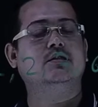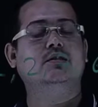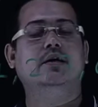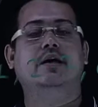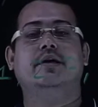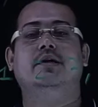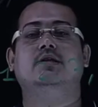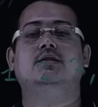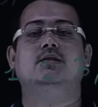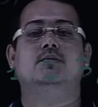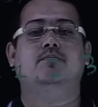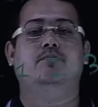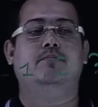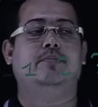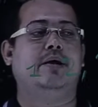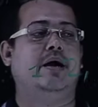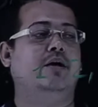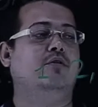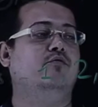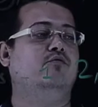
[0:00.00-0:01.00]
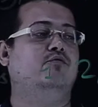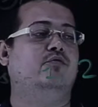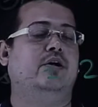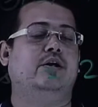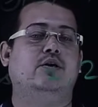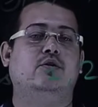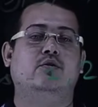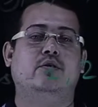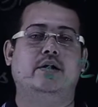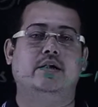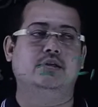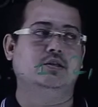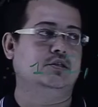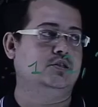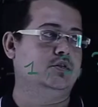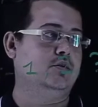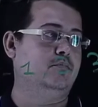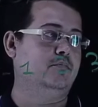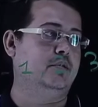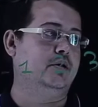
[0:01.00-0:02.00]
that is prime
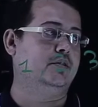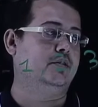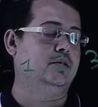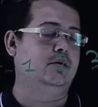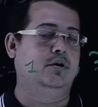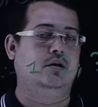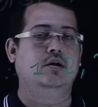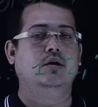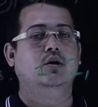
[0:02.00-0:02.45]
factorization method.